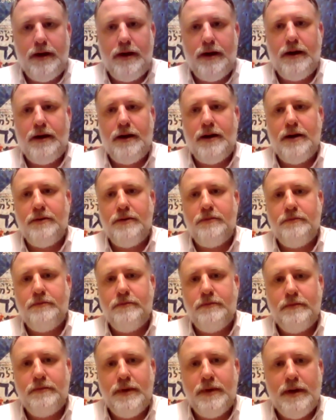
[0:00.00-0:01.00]

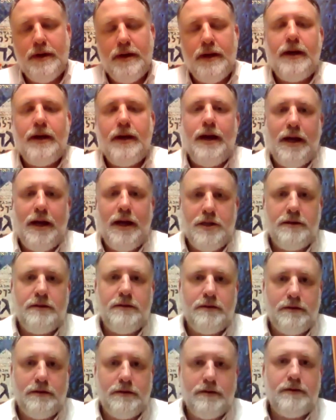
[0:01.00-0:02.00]

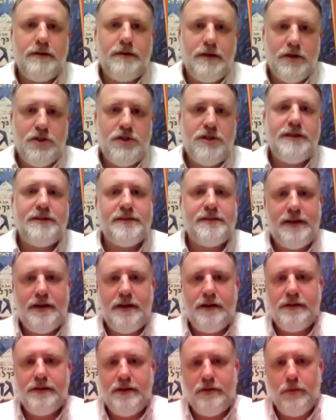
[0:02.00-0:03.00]
And she is
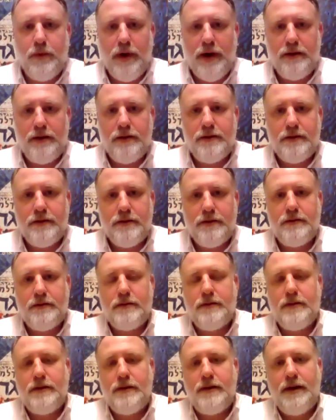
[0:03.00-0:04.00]
killed as well.
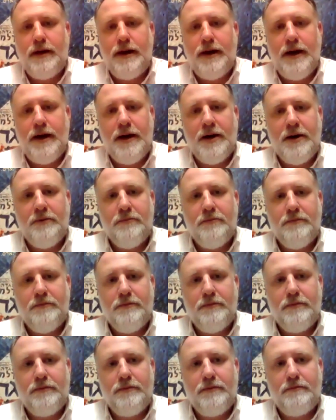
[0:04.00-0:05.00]

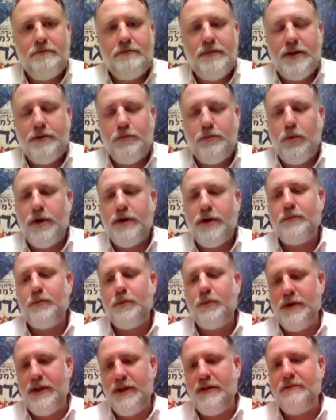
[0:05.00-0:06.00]
But what
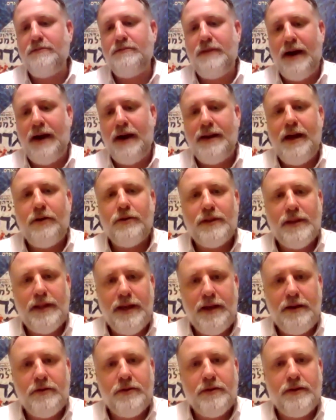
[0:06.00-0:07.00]
we find out
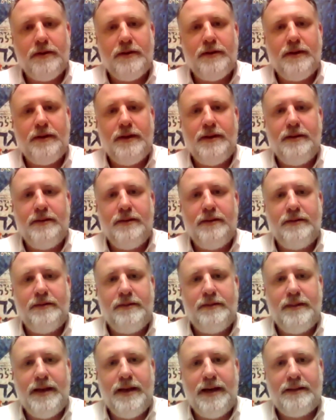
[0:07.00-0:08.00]
later
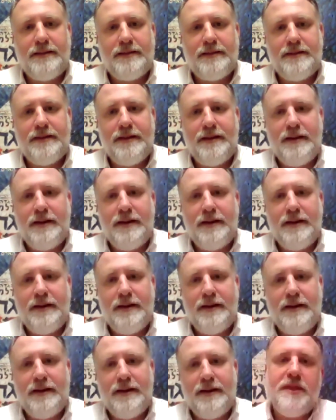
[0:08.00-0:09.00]
is that
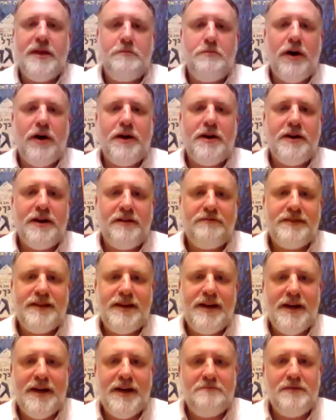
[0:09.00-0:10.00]
they bought enough
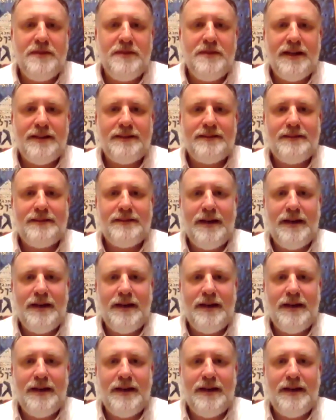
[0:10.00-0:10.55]
time that